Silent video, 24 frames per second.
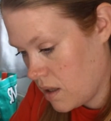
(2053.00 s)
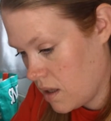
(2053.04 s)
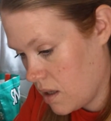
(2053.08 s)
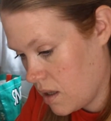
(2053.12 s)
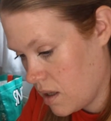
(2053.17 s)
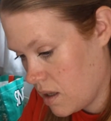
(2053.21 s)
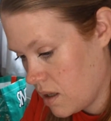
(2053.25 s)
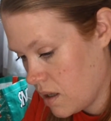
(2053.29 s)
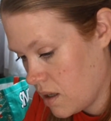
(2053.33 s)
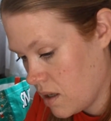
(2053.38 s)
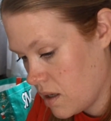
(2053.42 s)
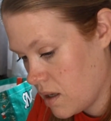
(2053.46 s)

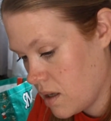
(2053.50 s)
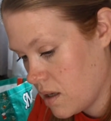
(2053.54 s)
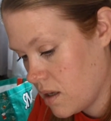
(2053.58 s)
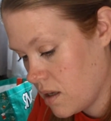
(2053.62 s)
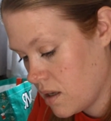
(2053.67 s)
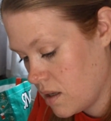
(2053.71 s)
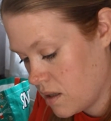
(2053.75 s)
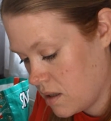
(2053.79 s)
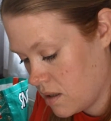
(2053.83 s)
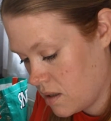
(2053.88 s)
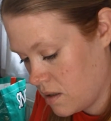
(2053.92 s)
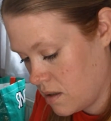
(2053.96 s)

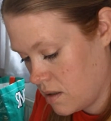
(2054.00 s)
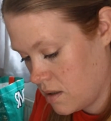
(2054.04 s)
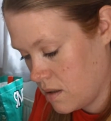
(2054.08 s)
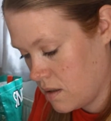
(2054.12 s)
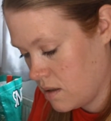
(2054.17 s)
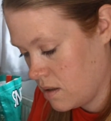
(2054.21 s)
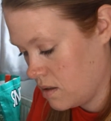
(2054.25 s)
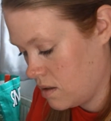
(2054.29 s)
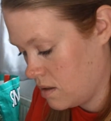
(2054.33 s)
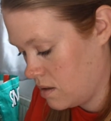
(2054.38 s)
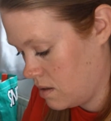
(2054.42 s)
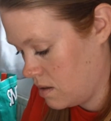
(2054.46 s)
then
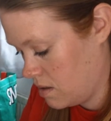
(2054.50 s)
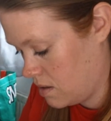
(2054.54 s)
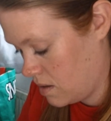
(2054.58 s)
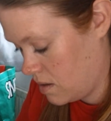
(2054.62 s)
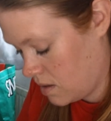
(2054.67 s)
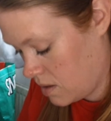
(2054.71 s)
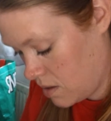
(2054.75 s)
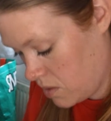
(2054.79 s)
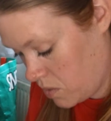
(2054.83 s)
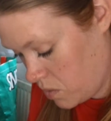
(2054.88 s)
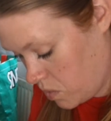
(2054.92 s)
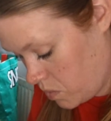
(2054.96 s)

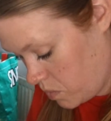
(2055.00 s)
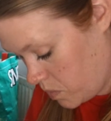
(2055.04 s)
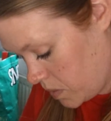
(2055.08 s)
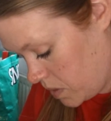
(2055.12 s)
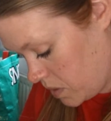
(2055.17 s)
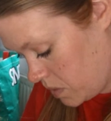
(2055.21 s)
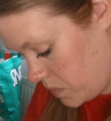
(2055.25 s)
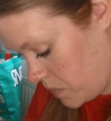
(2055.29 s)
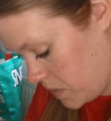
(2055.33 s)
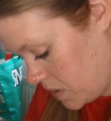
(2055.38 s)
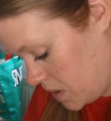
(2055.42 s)
that little baby